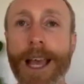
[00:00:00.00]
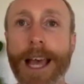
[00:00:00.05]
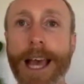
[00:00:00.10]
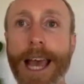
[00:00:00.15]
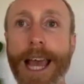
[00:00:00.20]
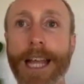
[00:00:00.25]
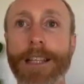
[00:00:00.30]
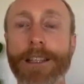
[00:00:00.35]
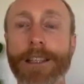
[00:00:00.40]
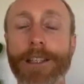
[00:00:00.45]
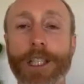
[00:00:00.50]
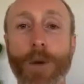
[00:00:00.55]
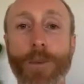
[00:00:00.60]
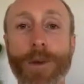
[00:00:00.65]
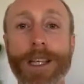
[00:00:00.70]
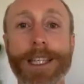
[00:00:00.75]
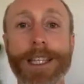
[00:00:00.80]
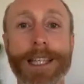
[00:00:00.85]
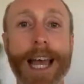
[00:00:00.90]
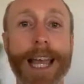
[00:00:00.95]
And so we
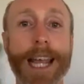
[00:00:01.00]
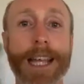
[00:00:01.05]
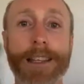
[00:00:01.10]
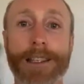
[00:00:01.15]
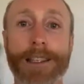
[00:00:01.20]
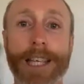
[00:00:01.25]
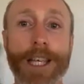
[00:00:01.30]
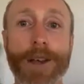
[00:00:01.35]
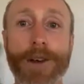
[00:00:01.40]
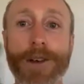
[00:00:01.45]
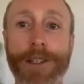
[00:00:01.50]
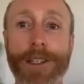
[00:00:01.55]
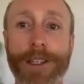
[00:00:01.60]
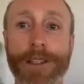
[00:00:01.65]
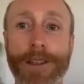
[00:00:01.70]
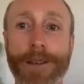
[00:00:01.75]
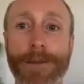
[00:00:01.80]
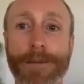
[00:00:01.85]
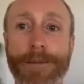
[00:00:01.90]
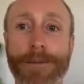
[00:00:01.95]
stay in this
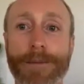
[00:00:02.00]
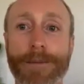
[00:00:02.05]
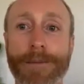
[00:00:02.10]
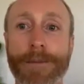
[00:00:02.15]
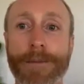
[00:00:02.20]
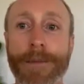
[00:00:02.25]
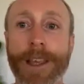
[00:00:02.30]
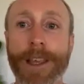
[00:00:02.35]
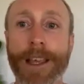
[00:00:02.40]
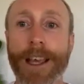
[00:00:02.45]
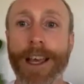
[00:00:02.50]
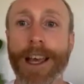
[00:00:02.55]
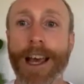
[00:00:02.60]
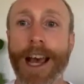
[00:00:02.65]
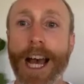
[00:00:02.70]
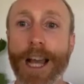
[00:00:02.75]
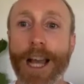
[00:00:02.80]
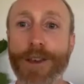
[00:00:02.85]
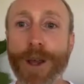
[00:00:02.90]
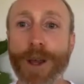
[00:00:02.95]
ecosystem.
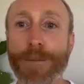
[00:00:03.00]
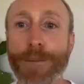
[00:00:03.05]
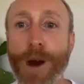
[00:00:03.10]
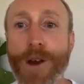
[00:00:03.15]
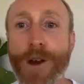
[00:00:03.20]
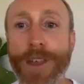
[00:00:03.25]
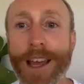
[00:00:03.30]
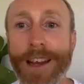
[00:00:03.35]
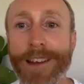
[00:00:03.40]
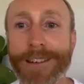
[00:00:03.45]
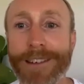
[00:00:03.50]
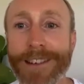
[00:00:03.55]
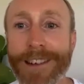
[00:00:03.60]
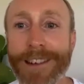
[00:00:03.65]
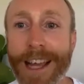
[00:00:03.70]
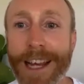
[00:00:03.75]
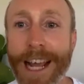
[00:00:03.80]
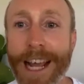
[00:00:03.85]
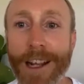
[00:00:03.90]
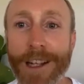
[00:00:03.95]
You can borrow that
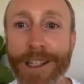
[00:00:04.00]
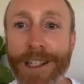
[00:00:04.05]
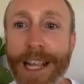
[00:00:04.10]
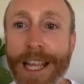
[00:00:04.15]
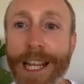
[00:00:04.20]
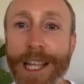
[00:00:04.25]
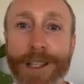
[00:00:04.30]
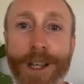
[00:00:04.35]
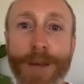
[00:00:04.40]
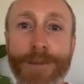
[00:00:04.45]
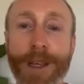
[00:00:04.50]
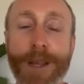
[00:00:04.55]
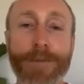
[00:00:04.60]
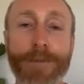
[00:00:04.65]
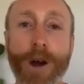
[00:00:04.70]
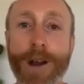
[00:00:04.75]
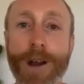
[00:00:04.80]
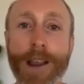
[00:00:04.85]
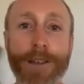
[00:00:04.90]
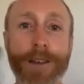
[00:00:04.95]
analogy anytime. You can
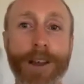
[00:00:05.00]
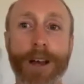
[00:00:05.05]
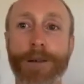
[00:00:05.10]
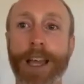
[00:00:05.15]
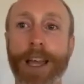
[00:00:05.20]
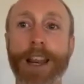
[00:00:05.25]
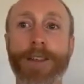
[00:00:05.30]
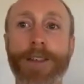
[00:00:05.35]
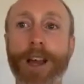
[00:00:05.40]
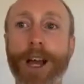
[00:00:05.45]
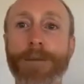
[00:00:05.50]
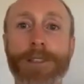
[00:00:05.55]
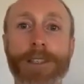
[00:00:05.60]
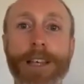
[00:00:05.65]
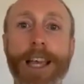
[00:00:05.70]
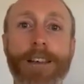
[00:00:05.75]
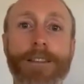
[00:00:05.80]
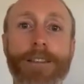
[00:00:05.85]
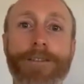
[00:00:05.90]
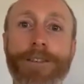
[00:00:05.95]
borrow anything I'm
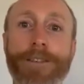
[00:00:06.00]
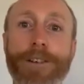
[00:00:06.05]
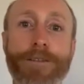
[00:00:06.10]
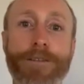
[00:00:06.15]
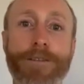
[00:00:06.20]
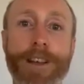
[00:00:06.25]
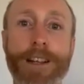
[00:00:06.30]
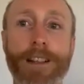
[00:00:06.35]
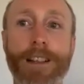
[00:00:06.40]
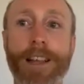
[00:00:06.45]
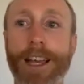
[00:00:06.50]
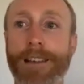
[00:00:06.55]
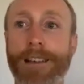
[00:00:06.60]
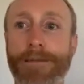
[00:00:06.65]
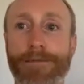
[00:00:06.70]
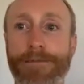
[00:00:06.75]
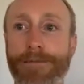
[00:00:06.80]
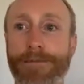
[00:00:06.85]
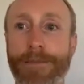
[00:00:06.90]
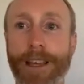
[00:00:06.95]
saying. Feel free to like,
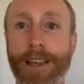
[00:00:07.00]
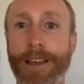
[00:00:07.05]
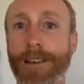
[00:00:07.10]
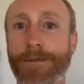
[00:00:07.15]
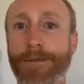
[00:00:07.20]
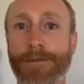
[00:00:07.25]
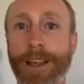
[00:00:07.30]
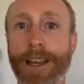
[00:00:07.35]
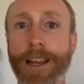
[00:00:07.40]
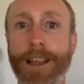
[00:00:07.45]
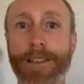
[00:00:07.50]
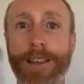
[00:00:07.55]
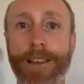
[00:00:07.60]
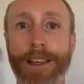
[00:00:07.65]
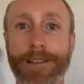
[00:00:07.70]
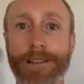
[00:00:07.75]
yeah, anything.